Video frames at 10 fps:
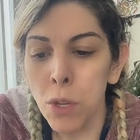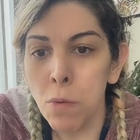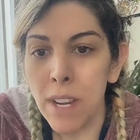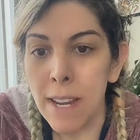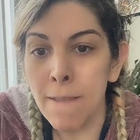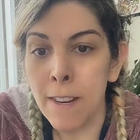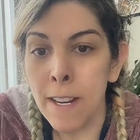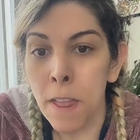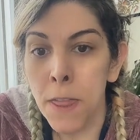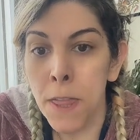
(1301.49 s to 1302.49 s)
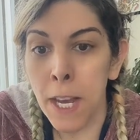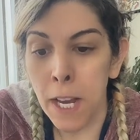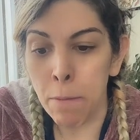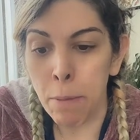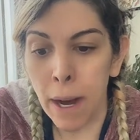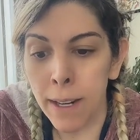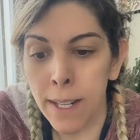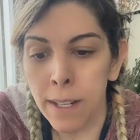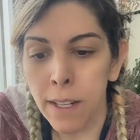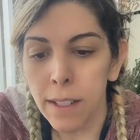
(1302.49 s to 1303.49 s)
Don't you even Think
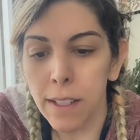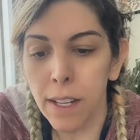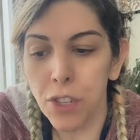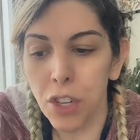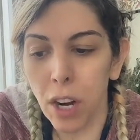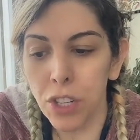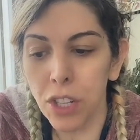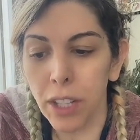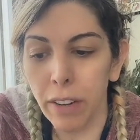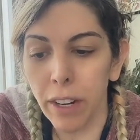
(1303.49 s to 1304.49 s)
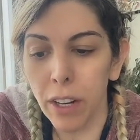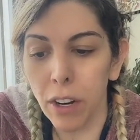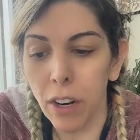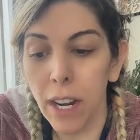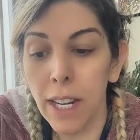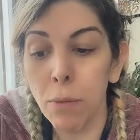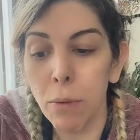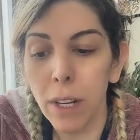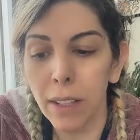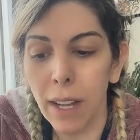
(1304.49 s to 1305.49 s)
about it, said Josh, glaring at her, and
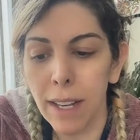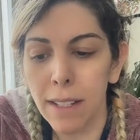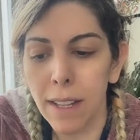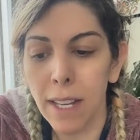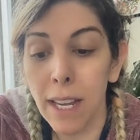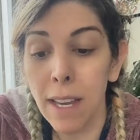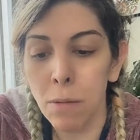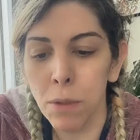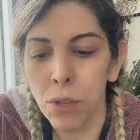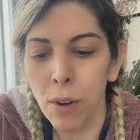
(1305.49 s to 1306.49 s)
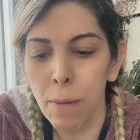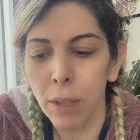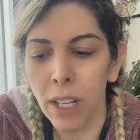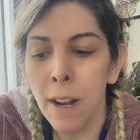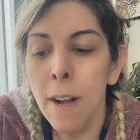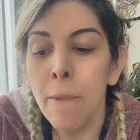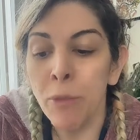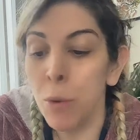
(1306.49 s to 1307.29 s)
he realized that he was trembling.